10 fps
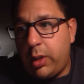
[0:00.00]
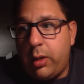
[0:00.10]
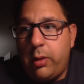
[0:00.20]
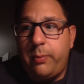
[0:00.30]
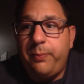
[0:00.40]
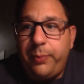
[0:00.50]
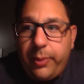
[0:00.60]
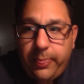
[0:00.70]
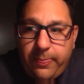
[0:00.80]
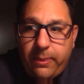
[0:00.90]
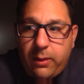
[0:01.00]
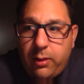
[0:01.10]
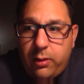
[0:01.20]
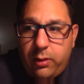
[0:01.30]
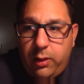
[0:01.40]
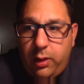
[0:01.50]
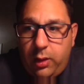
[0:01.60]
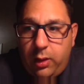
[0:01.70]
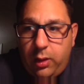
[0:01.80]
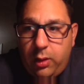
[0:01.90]
Um,
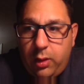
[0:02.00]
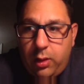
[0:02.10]
the